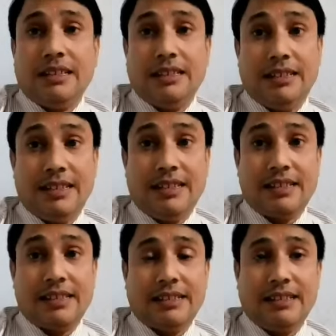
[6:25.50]

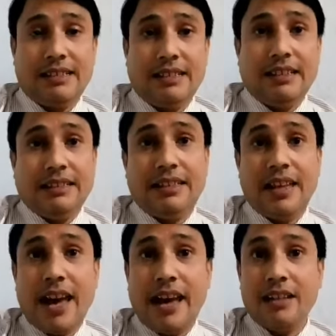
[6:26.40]
Yes,
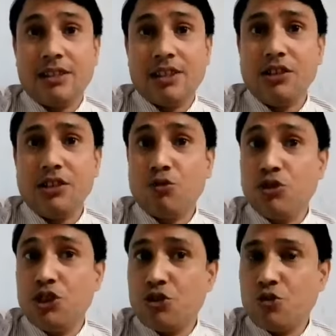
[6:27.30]
the answer to
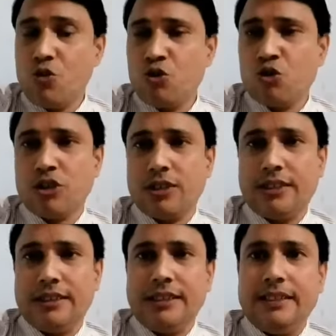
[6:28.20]
this question
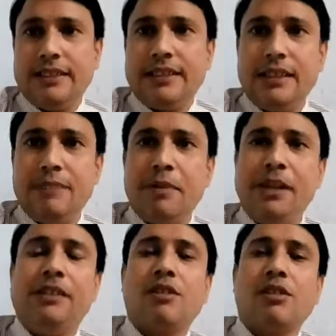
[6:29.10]

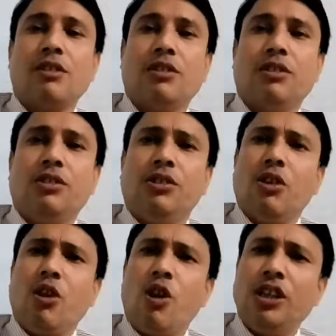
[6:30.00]
depends
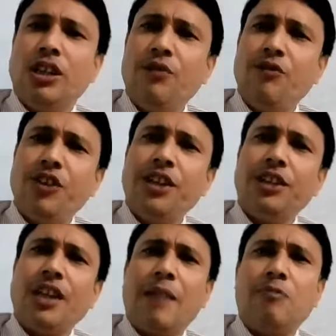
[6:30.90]
on
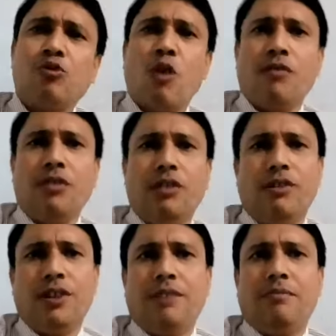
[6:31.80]
different types of
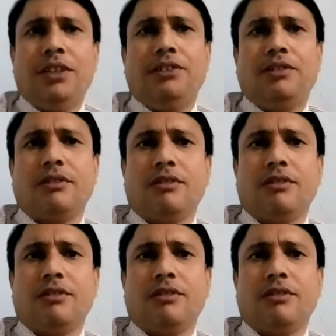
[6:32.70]
government.